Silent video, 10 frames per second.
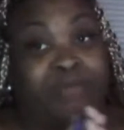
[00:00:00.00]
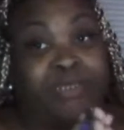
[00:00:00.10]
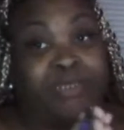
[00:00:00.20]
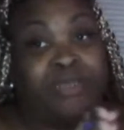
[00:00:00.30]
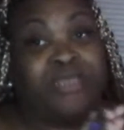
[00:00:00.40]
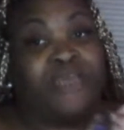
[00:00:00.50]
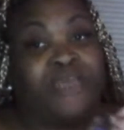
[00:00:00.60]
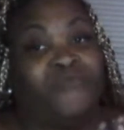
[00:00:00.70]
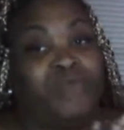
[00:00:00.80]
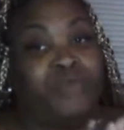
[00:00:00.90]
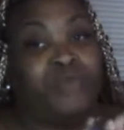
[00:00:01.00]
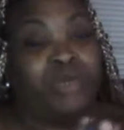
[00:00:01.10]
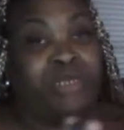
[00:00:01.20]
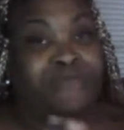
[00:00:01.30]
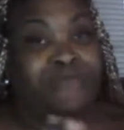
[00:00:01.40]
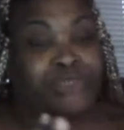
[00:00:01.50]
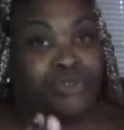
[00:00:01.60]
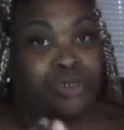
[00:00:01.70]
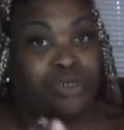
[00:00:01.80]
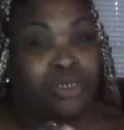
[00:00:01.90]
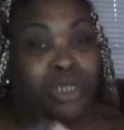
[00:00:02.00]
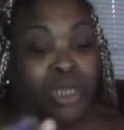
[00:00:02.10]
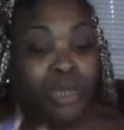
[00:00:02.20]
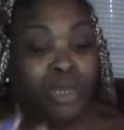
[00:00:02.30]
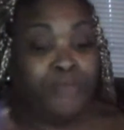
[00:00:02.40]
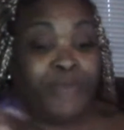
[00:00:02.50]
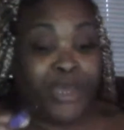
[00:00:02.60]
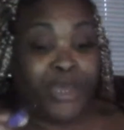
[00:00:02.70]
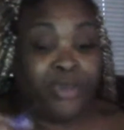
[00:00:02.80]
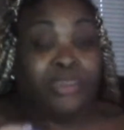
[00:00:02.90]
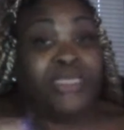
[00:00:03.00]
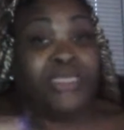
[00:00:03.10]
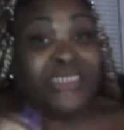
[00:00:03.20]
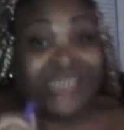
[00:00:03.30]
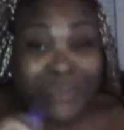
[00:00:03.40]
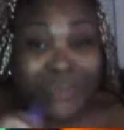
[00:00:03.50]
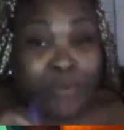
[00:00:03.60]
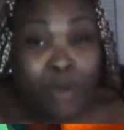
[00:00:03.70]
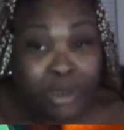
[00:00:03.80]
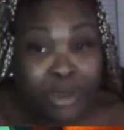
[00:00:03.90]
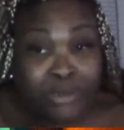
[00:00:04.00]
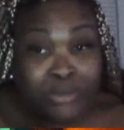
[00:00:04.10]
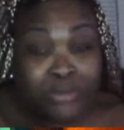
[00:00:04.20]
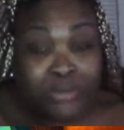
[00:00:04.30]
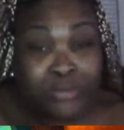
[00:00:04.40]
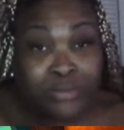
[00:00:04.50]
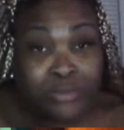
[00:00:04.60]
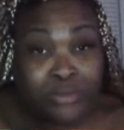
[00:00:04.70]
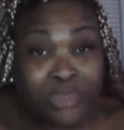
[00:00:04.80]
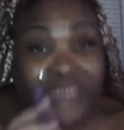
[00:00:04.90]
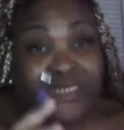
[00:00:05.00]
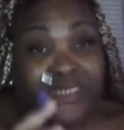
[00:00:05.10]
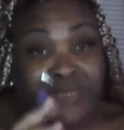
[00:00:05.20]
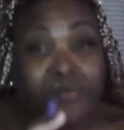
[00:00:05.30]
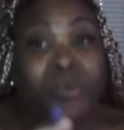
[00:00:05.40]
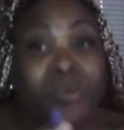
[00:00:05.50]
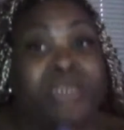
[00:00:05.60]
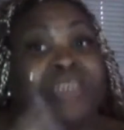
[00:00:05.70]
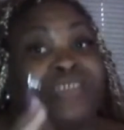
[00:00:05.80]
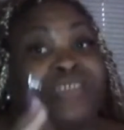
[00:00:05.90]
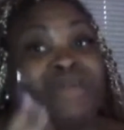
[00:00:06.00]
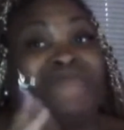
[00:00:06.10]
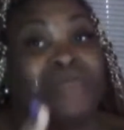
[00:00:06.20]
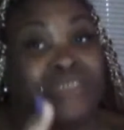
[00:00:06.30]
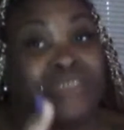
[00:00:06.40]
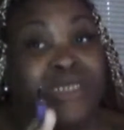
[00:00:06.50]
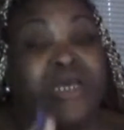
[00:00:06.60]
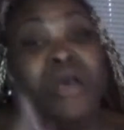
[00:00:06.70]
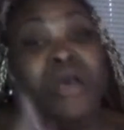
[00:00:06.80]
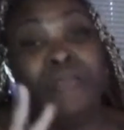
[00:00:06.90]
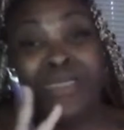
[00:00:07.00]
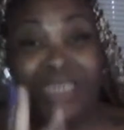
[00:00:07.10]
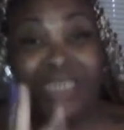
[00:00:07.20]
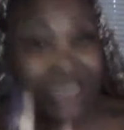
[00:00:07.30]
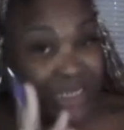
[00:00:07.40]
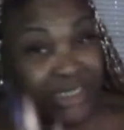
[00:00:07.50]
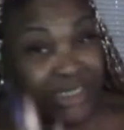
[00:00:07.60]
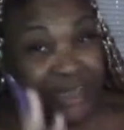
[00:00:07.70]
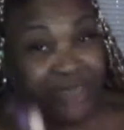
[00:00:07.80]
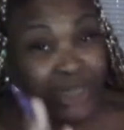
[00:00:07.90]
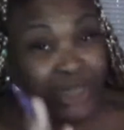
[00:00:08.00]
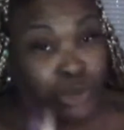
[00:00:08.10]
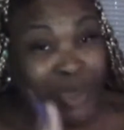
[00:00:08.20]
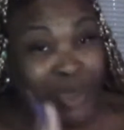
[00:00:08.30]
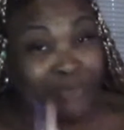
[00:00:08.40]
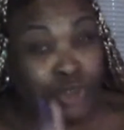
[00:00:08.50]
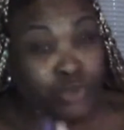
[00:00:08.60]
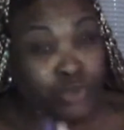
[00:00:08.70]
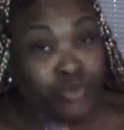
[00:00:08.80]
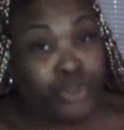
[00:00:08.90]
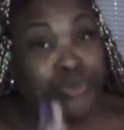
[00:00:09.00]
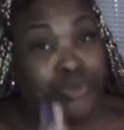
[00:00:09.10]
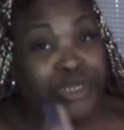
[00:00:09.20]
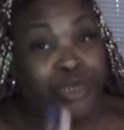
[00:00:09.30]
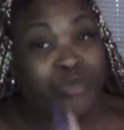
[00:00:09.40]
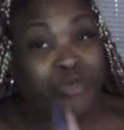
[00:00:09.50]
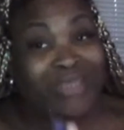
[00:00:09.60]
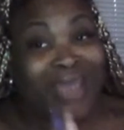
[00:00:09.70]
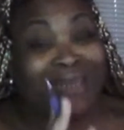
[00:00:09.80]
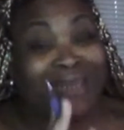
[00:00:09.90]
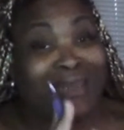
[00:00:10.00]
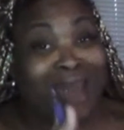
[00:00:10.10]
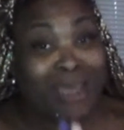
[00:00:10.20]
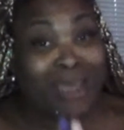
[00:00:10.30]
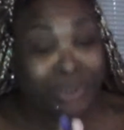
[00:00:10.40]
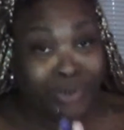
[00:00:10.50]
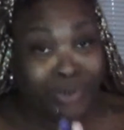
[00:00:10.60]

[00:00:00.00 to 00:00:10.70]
Thank you for being 111, Cheryl. But this is important. This is important, and it's unfortunate. But this is the stuff that you have to do when you're dealing with a liar.